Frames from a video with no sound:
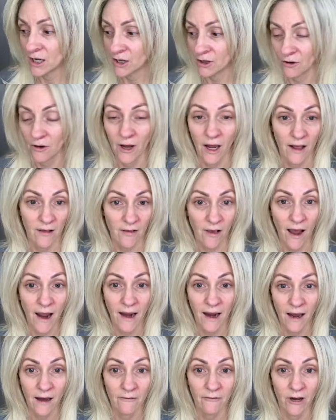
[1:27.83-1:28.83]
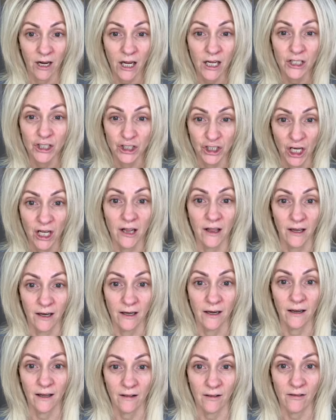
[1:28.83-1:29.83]
You guys, I have a
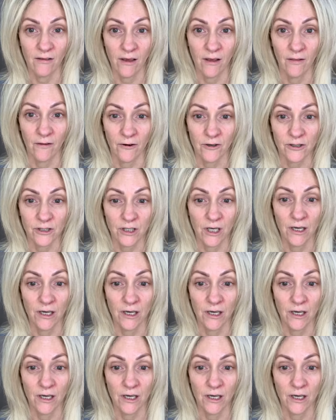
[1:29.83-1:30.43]
cajillion concealers,